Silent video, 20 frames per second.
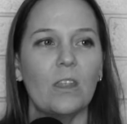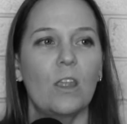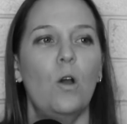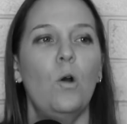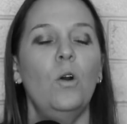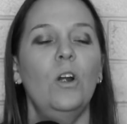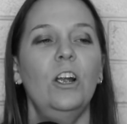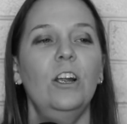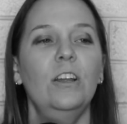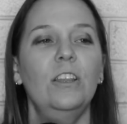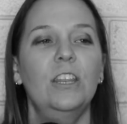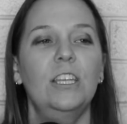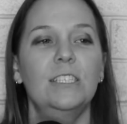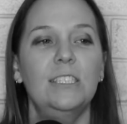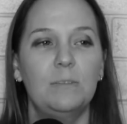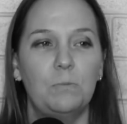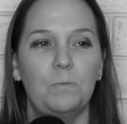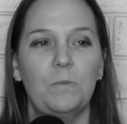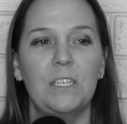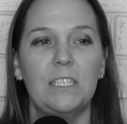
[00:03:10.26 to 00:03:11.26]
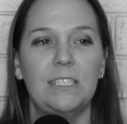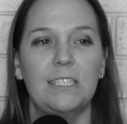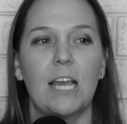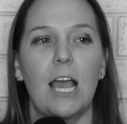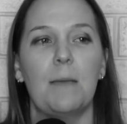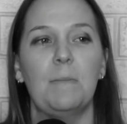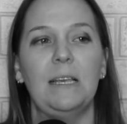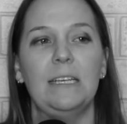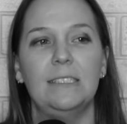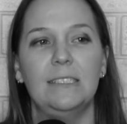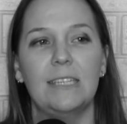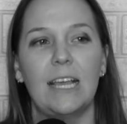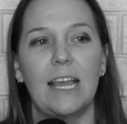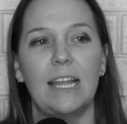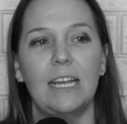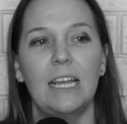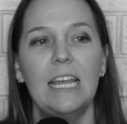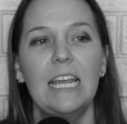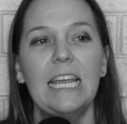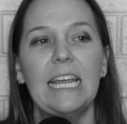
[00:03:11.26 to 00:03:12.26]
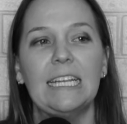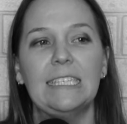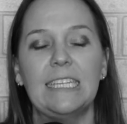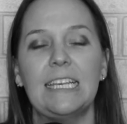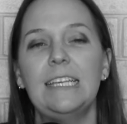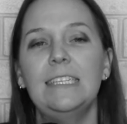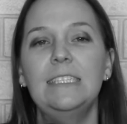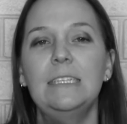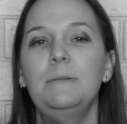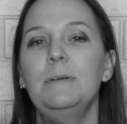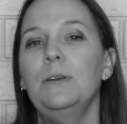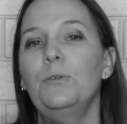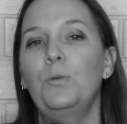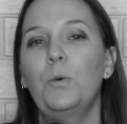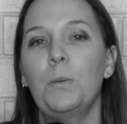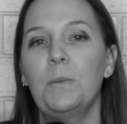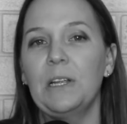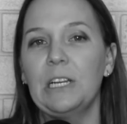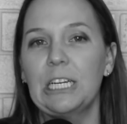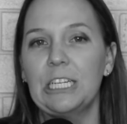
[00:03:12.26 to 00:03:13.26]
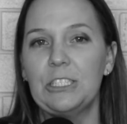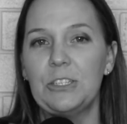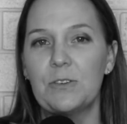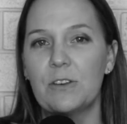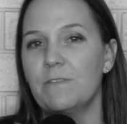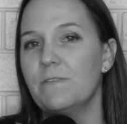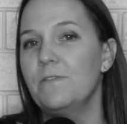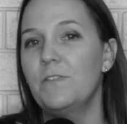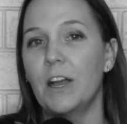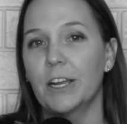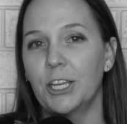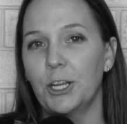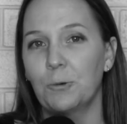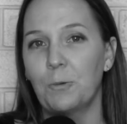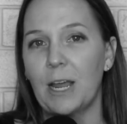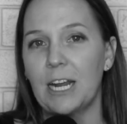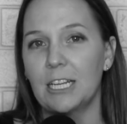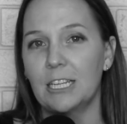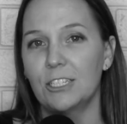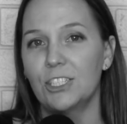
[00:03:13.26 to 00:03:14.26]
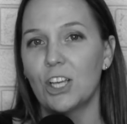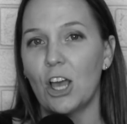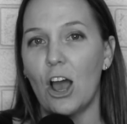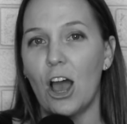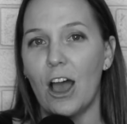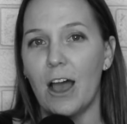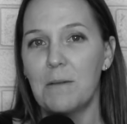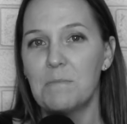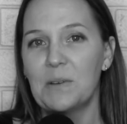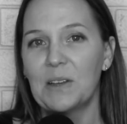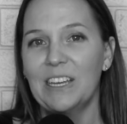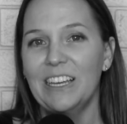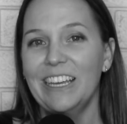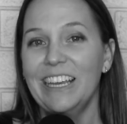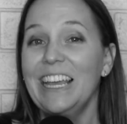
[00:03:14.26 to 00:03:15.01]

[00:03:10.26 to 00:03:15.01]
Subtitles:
Or this time he said, "It's easy to be a woman because you can fuck your way to the top.